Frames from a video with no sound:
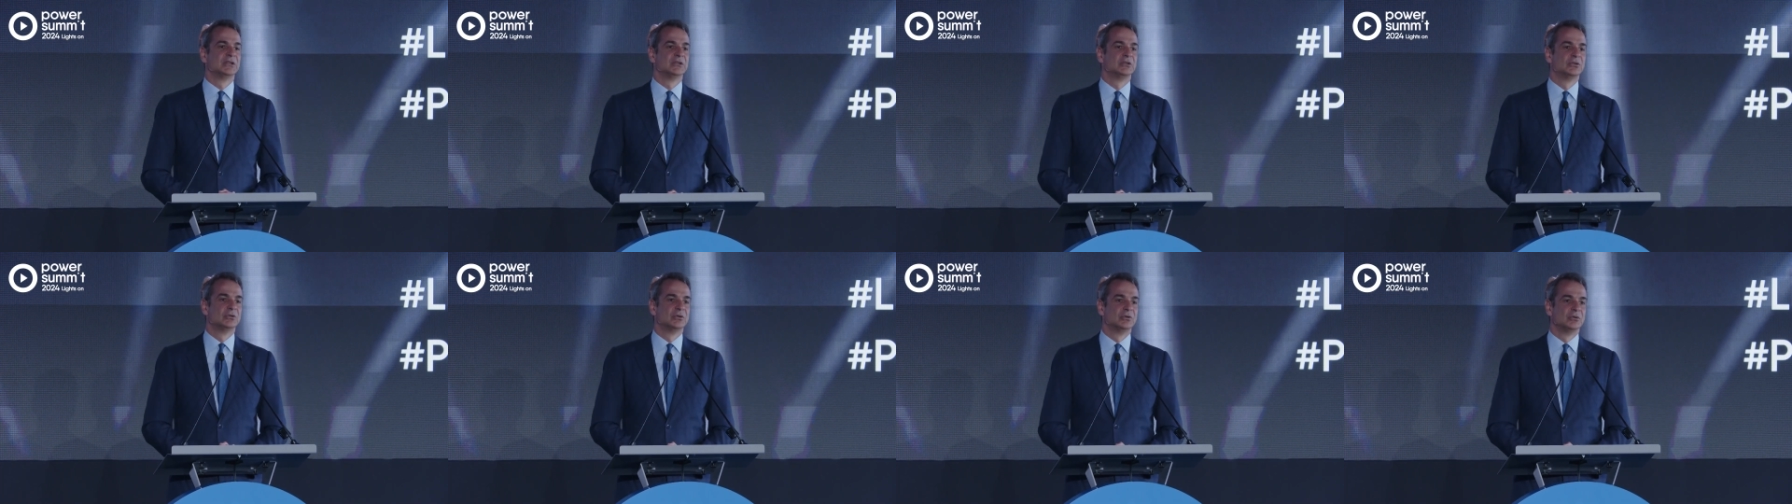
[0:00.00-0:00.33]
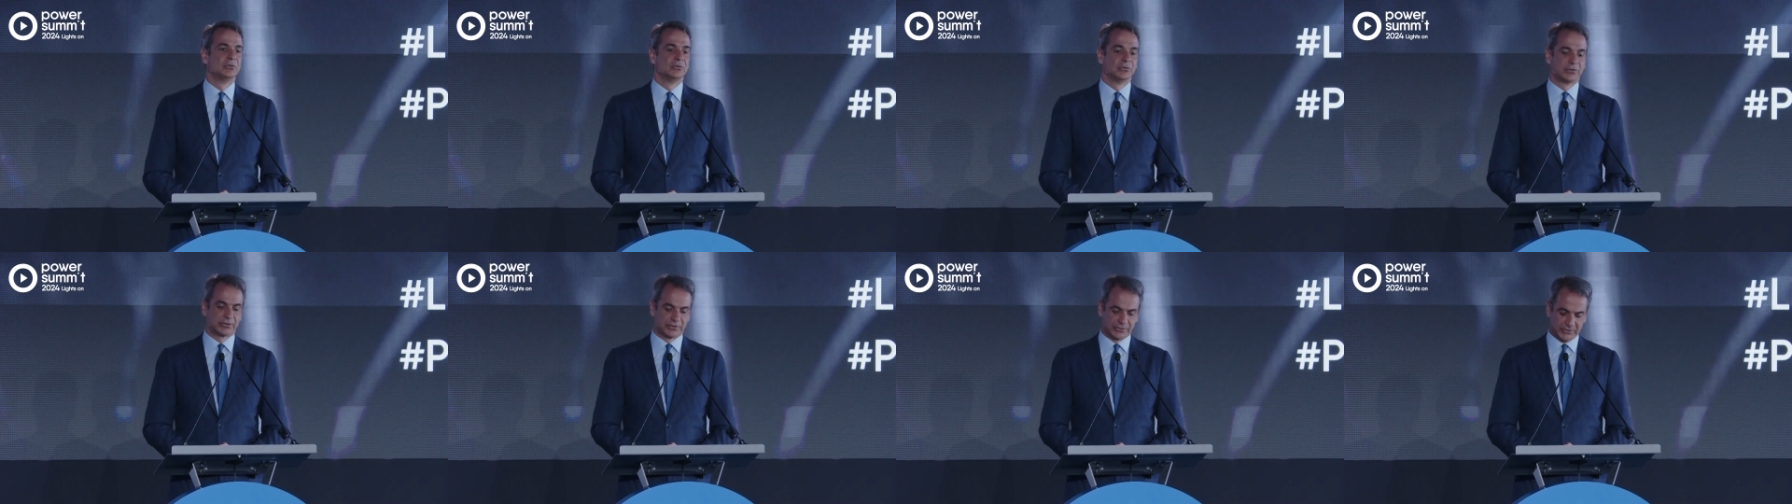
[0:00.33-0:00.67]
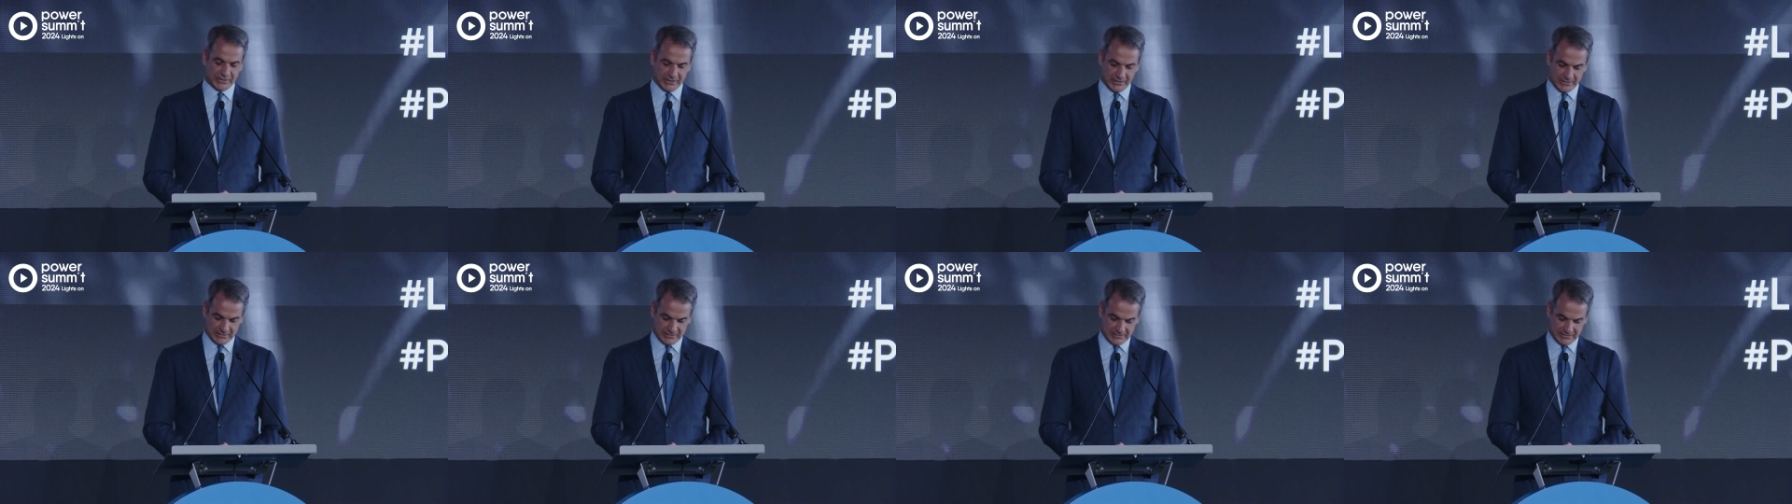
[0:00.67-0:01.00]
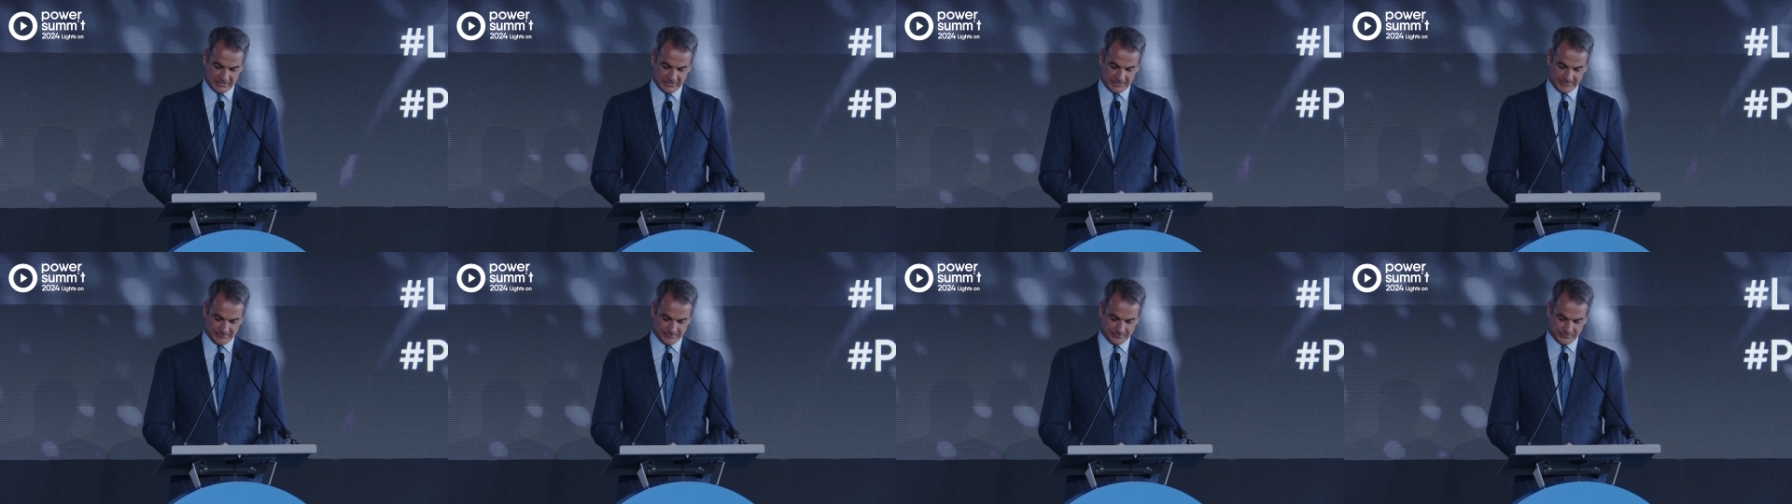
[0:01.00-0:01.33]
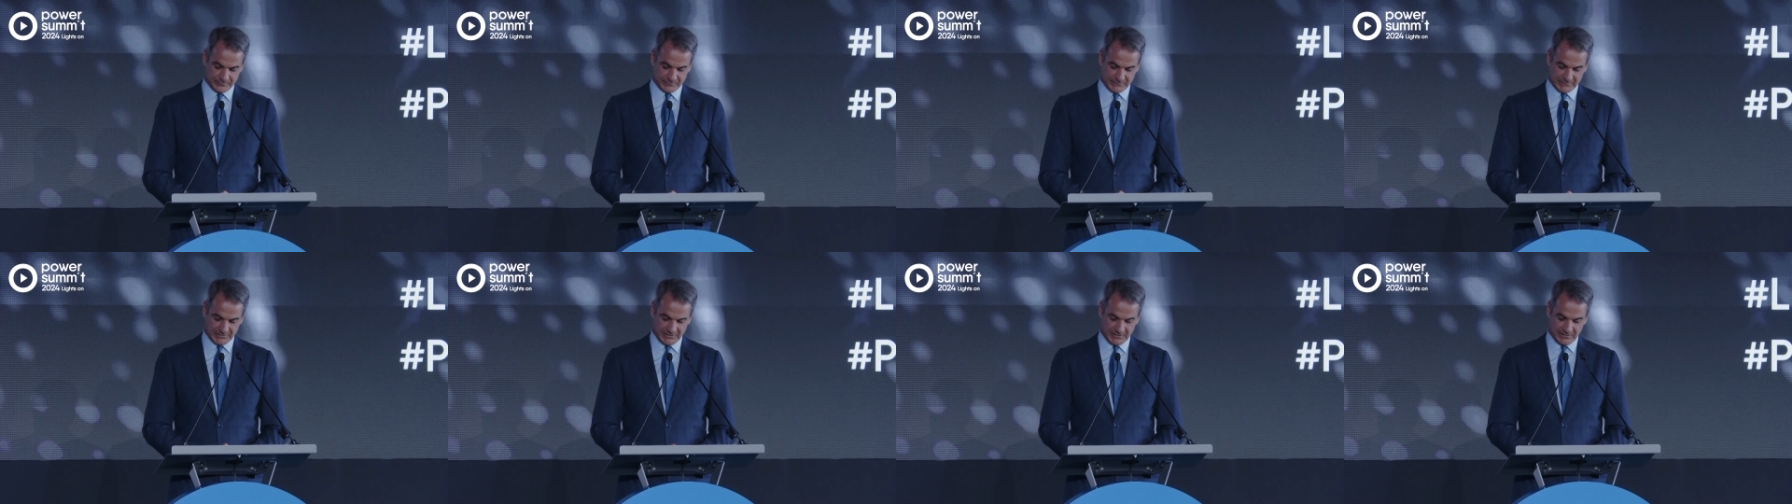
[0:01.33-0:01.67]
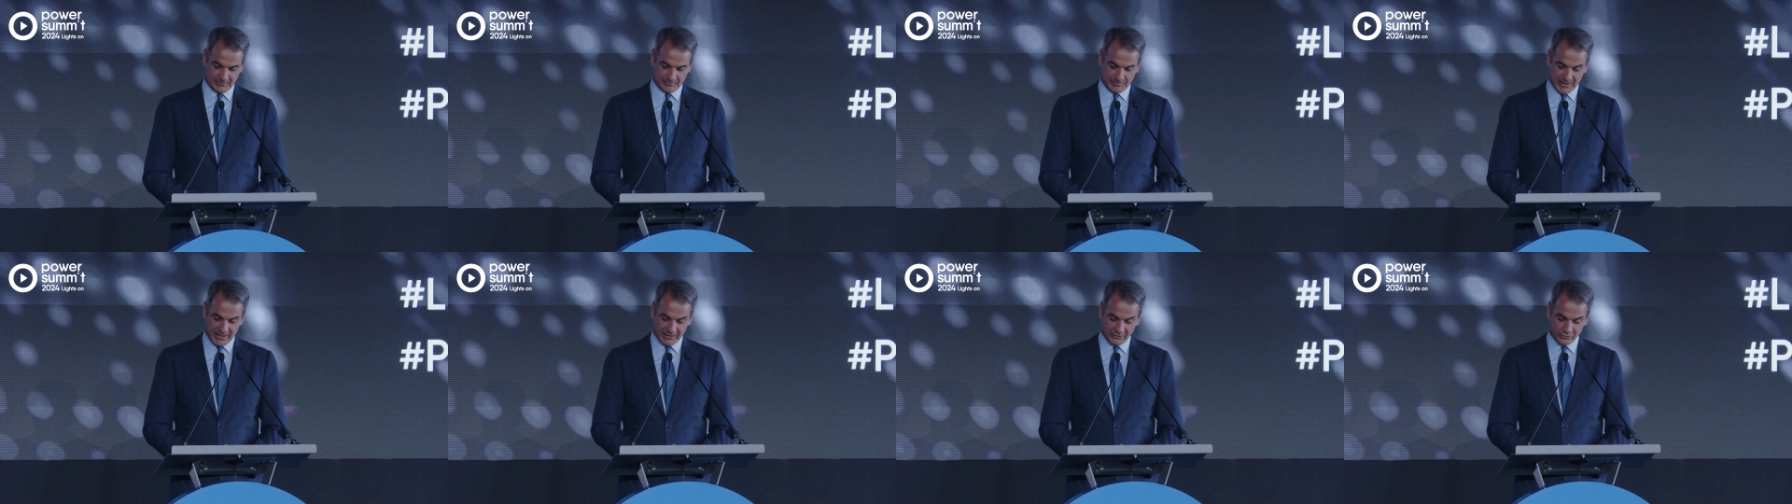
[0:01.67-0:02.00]
to think in
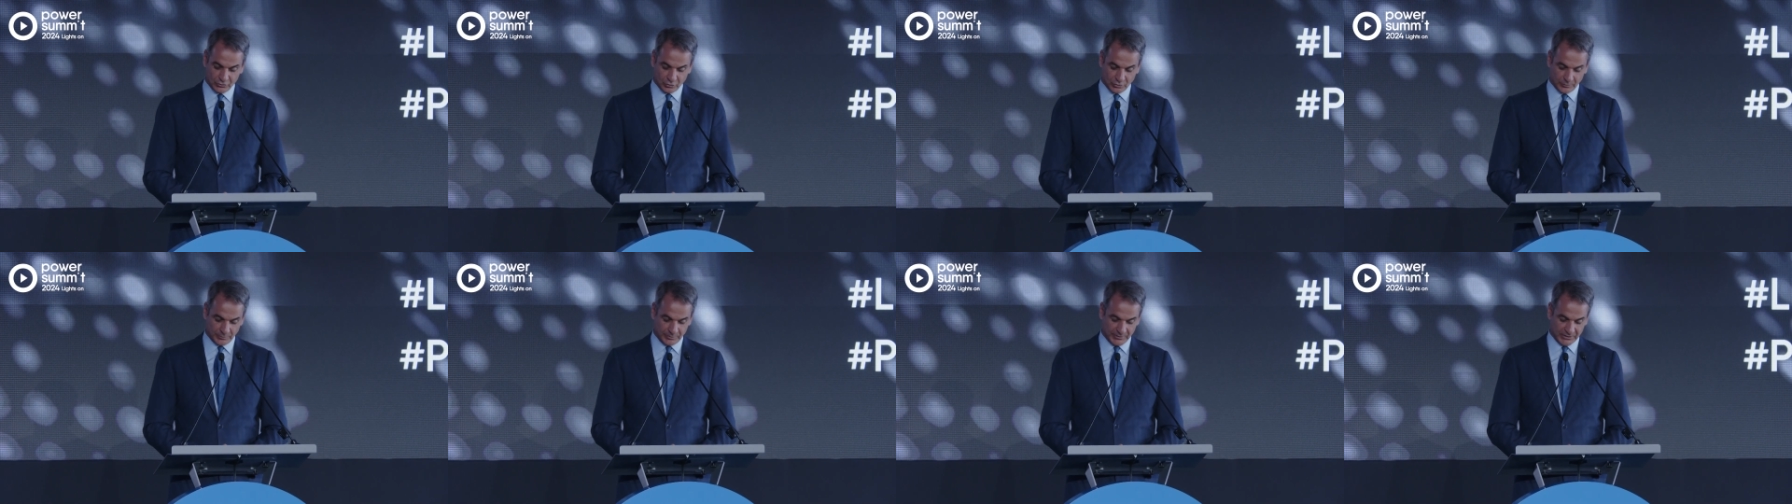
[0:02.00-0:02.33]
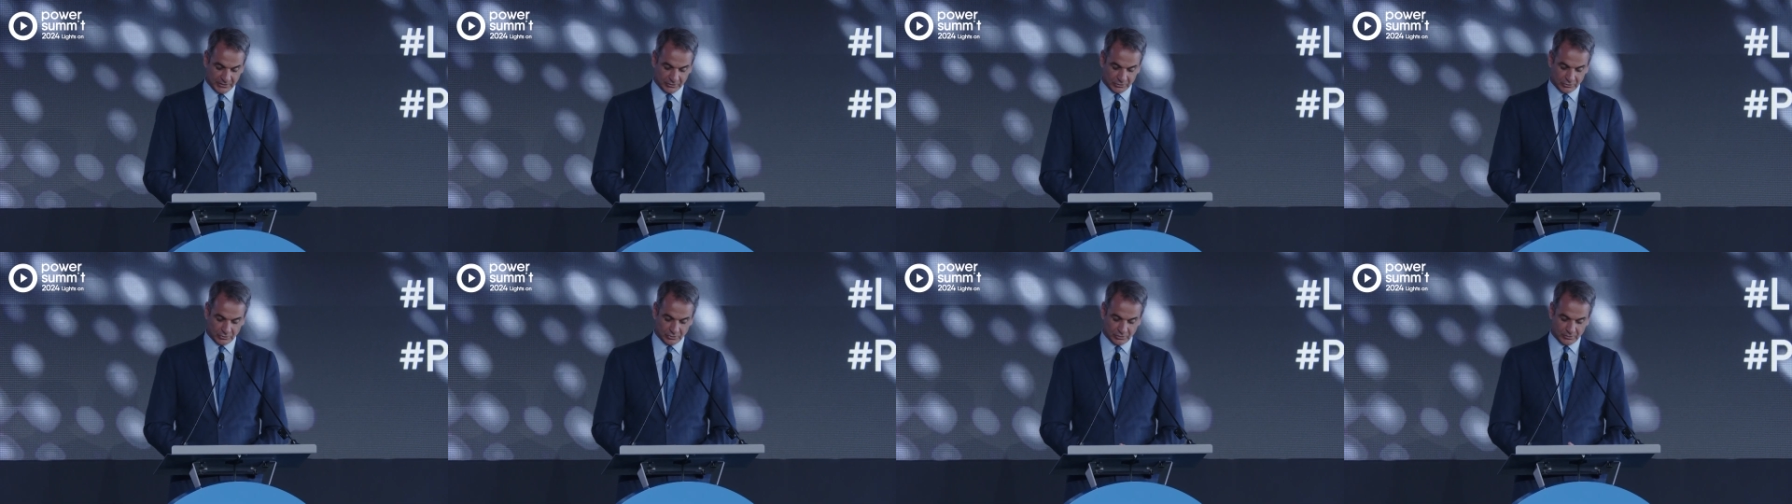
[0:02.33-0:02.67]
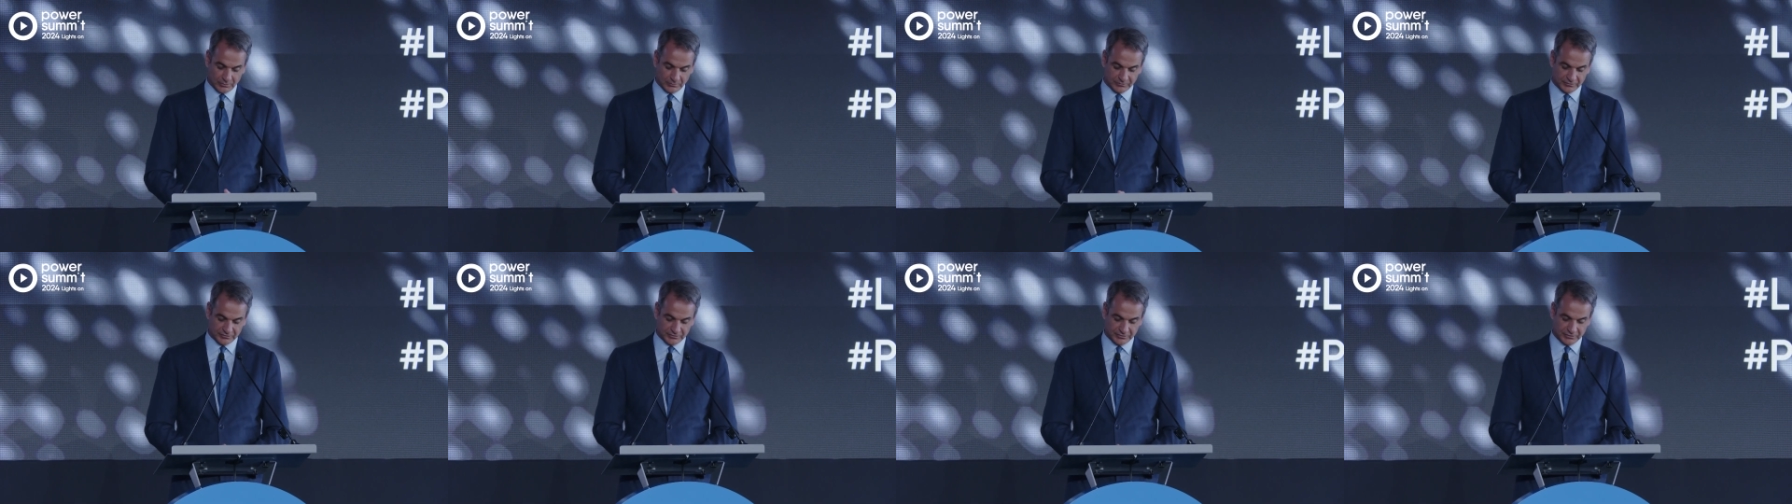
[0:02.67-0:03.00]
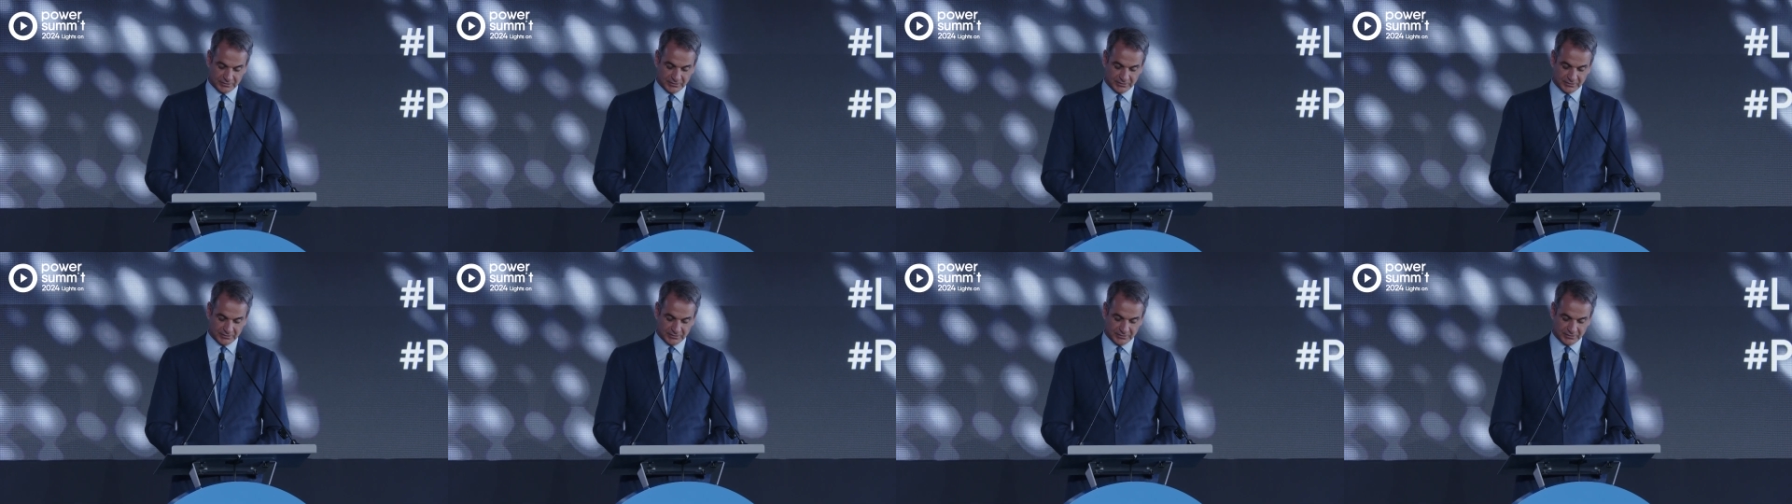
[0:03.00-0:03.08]
pan-European terms